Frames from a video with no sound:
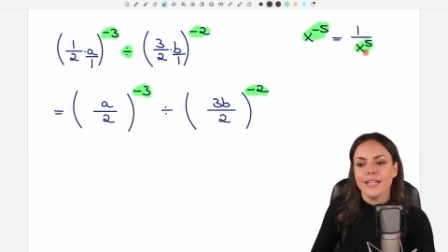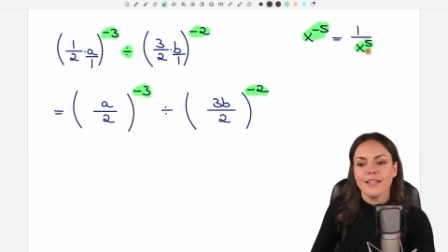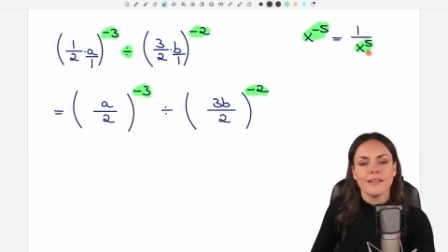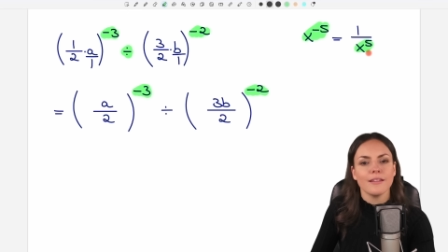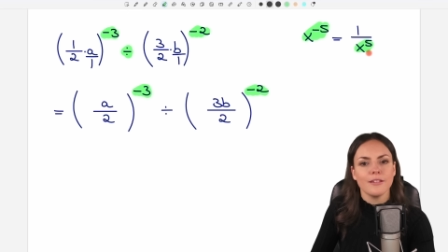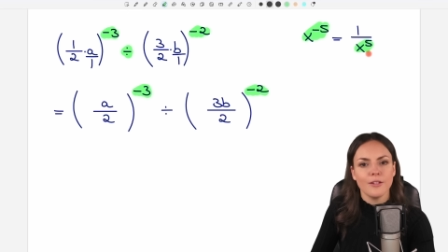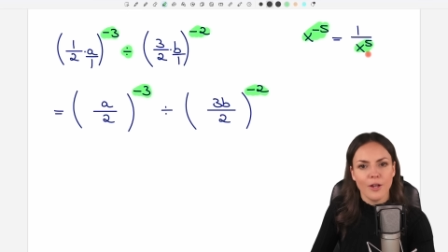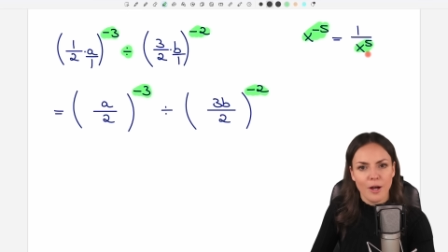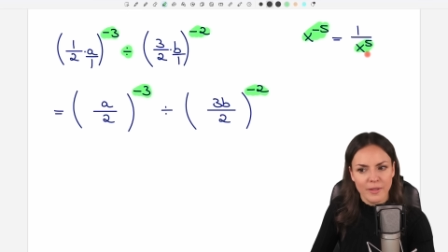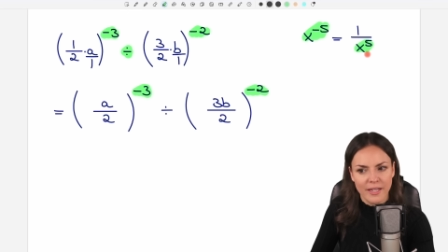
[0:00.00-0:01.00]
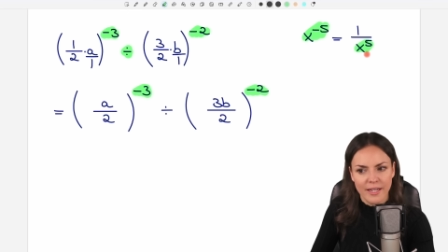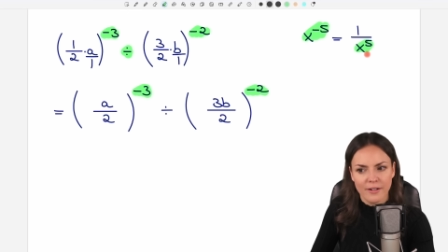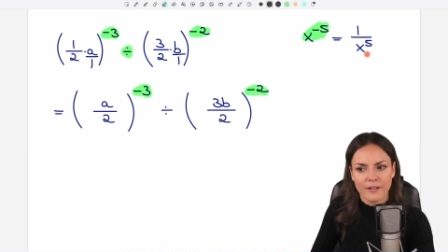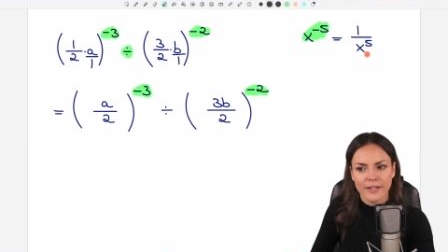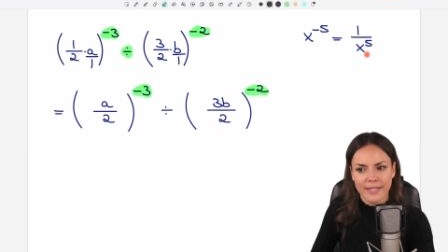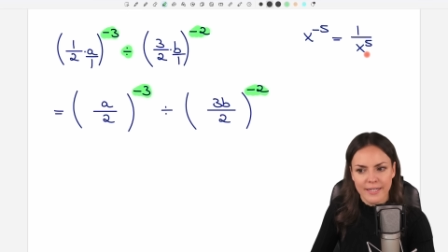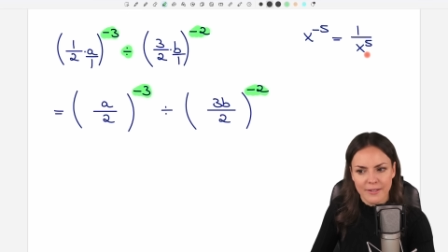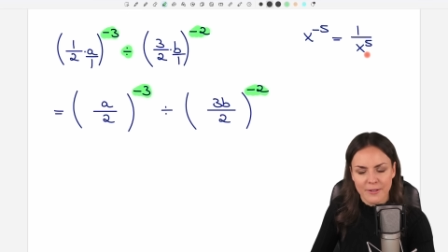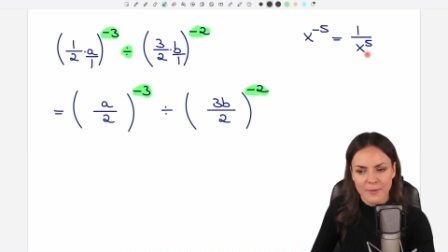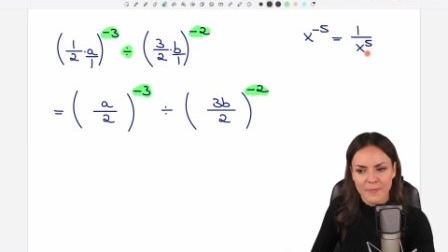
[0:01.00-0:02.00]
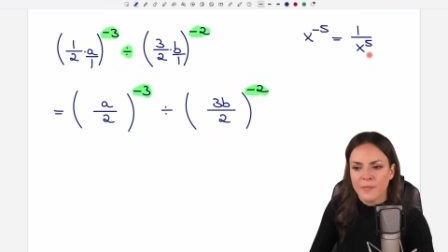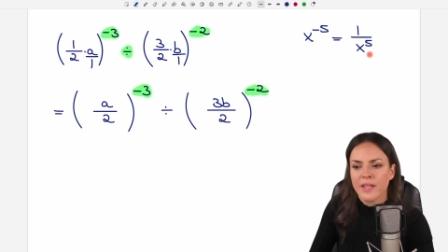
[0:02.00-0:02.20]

in the denominator here.